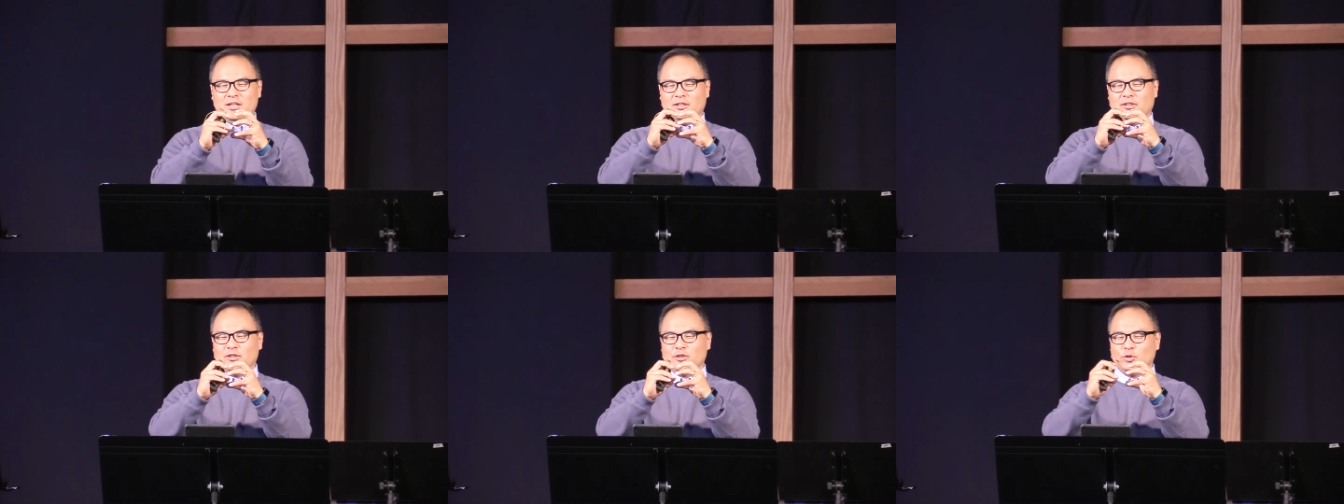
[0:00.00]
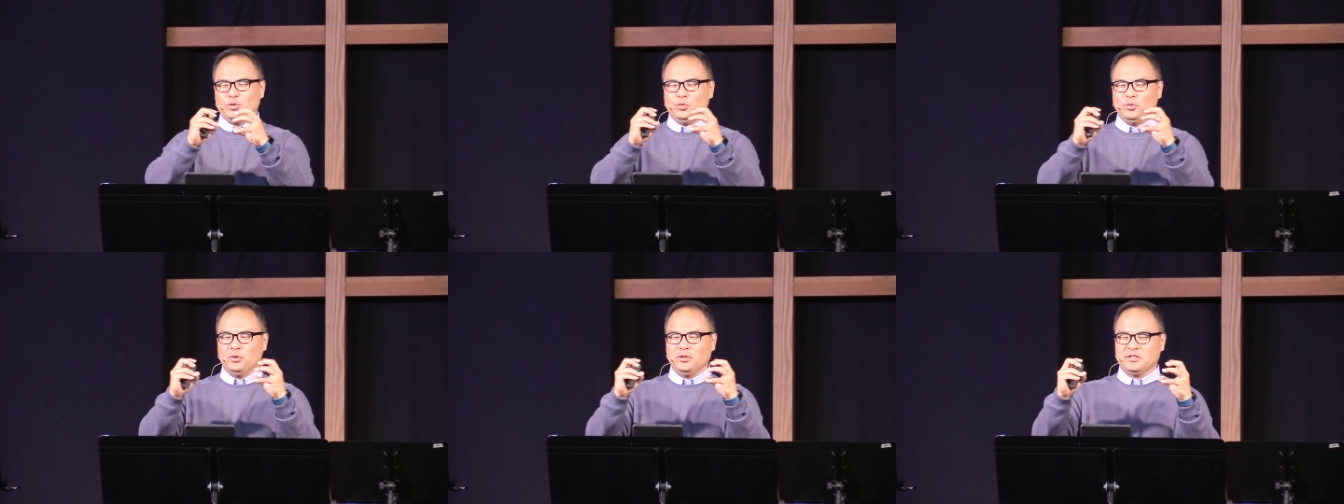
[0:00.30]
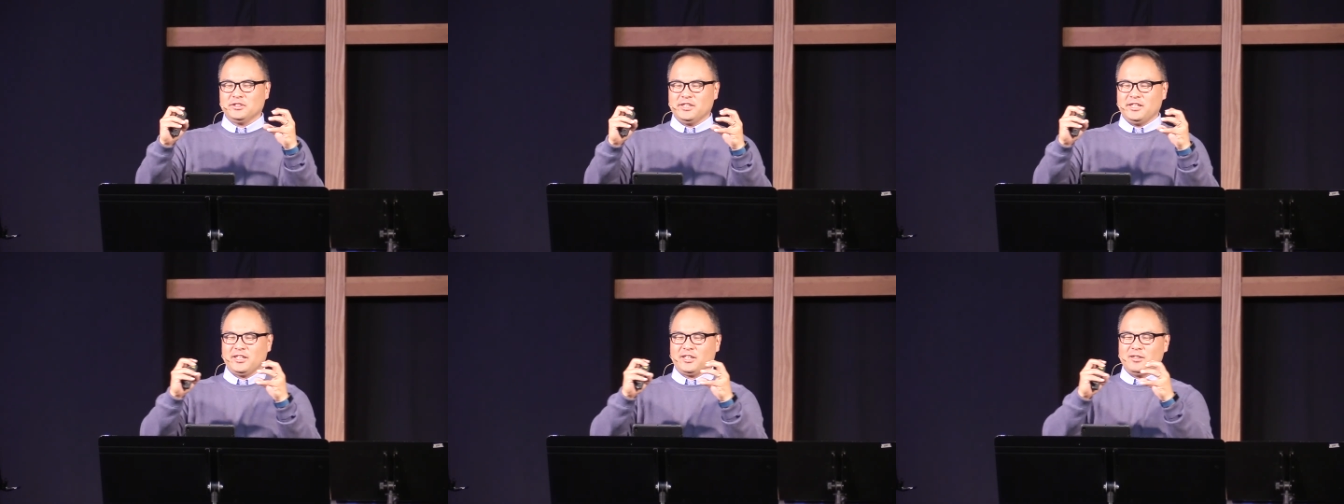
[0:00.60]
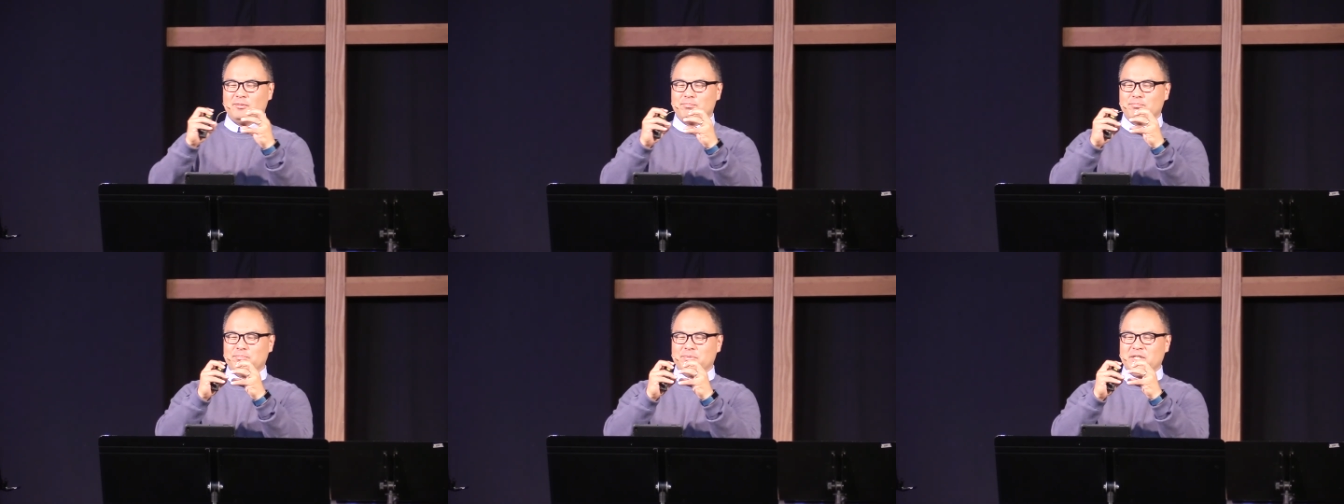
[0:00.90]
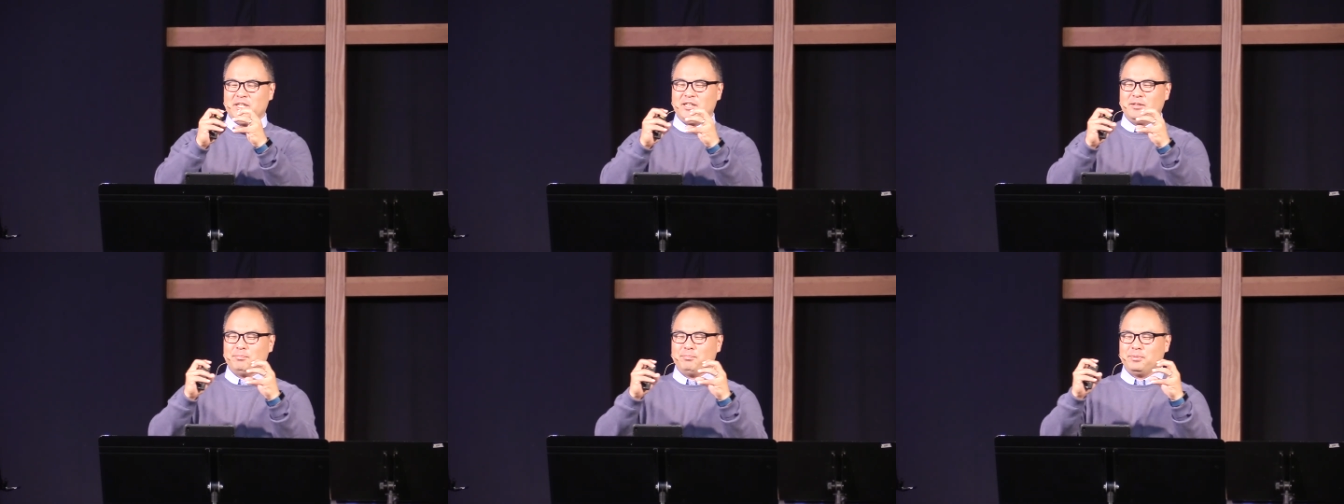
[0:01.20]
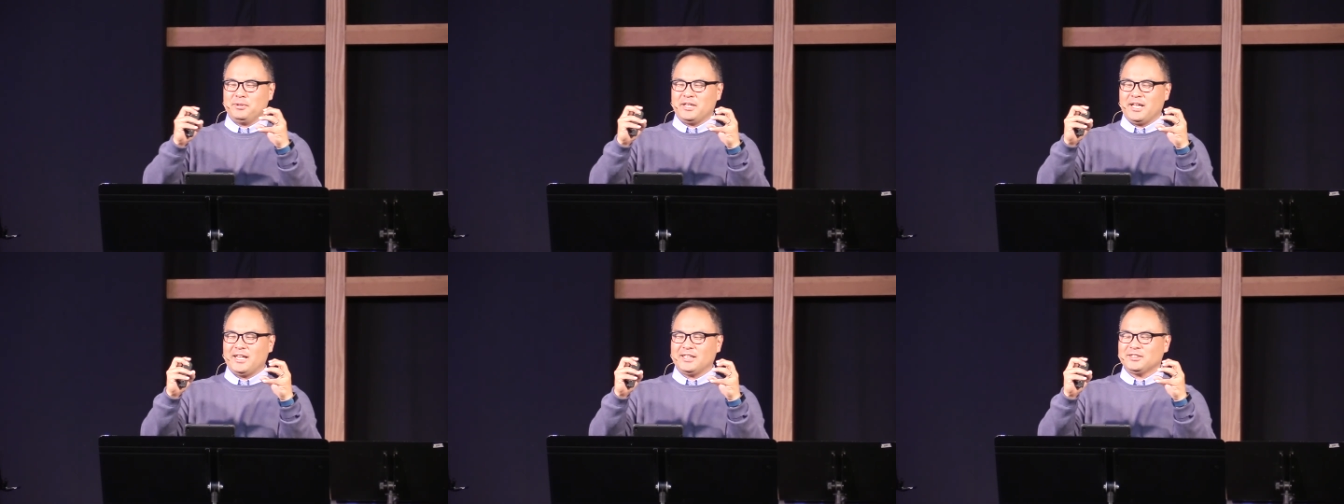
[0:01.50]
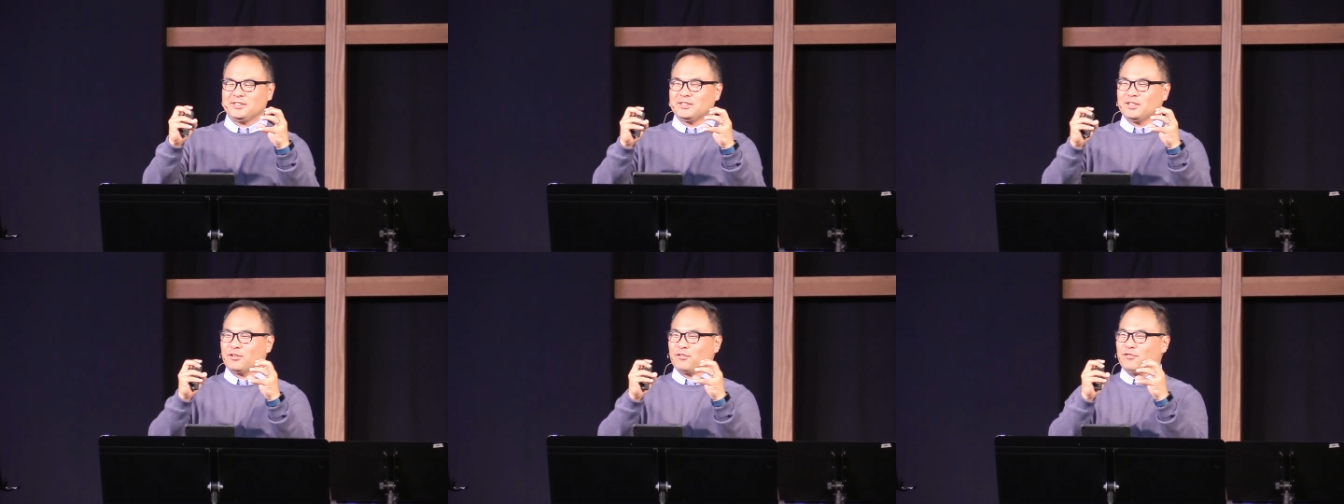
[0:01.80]
the lure is like a big
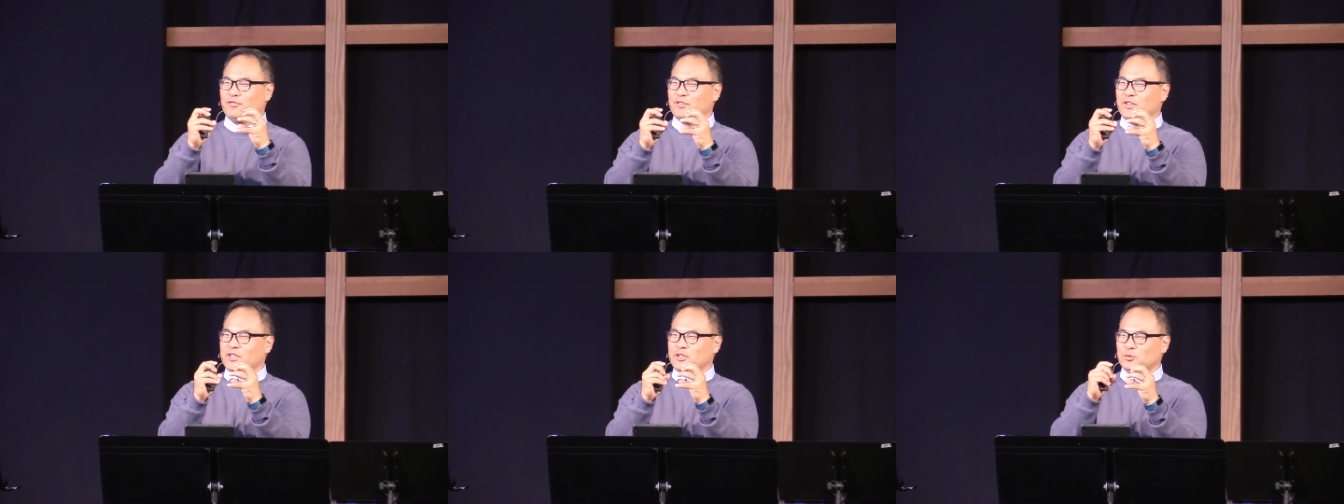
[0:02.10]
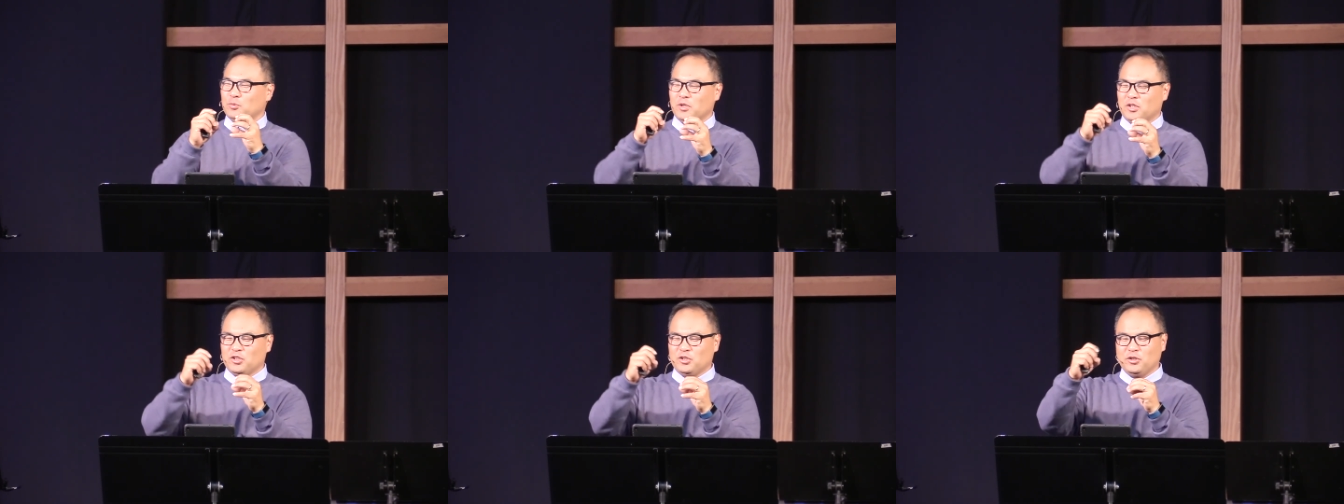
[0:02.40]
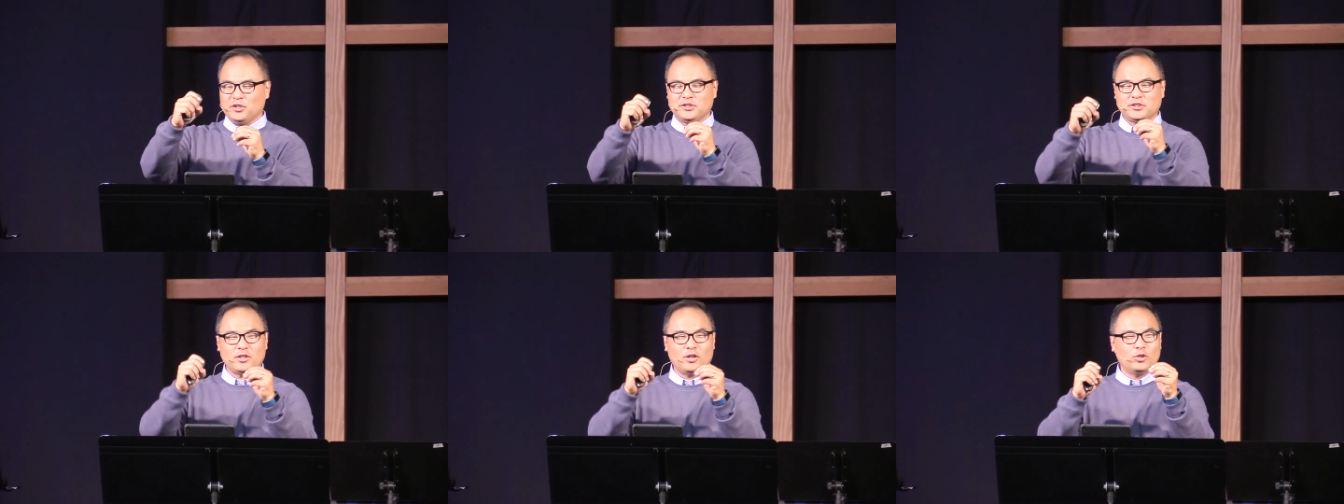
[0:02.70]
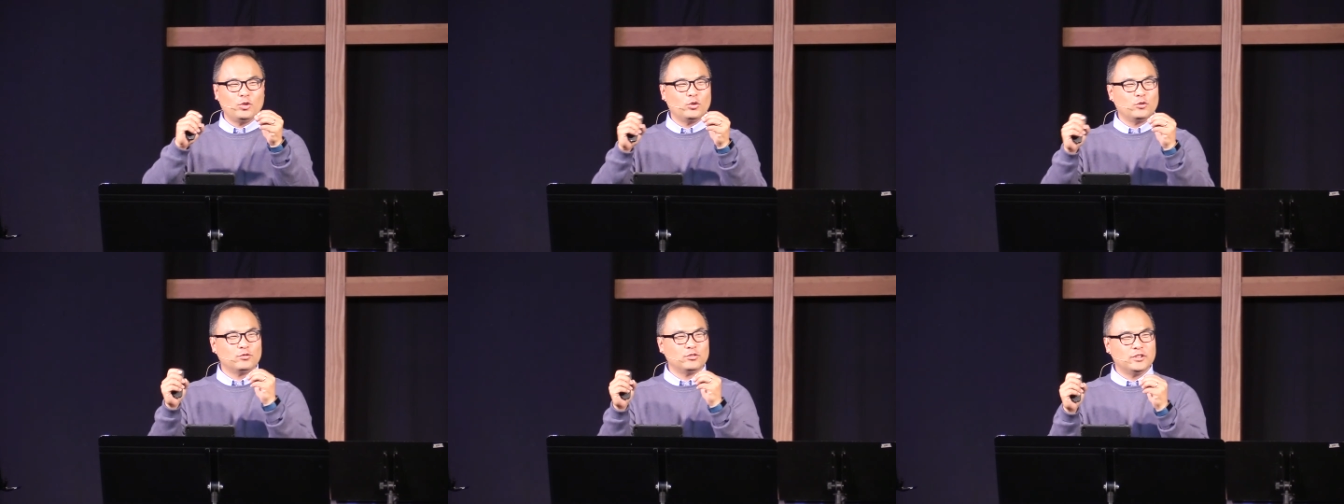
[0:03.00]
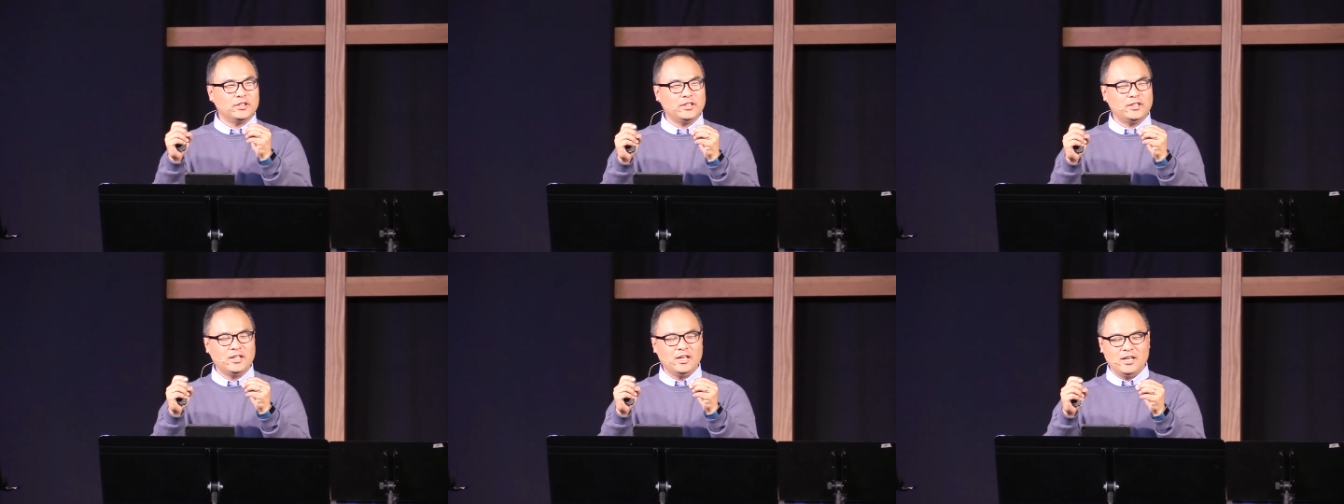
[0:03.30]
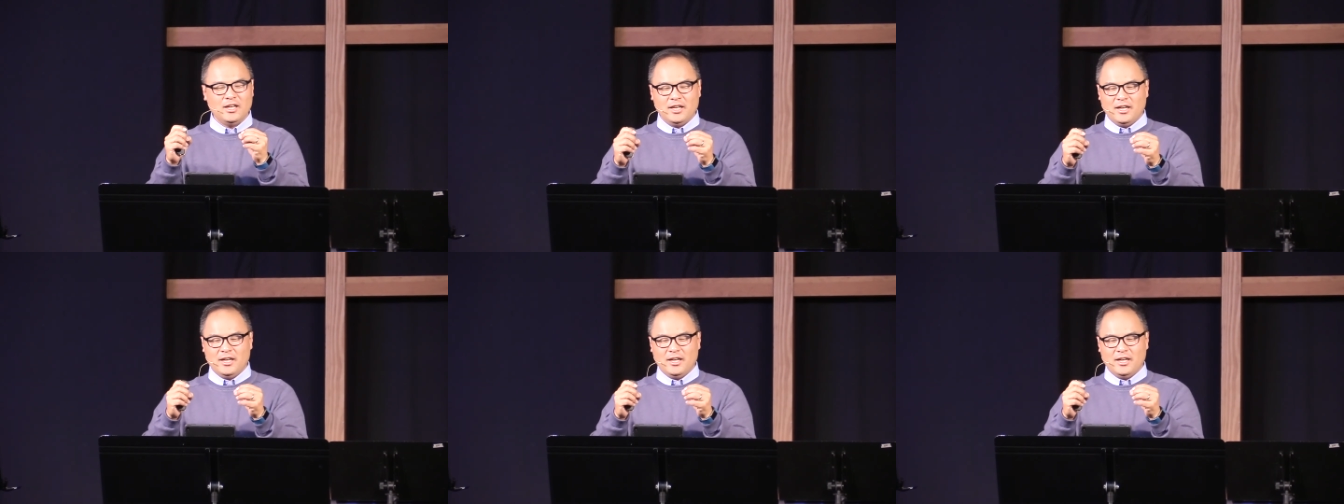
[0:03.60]
plastic fish with hooks all over it.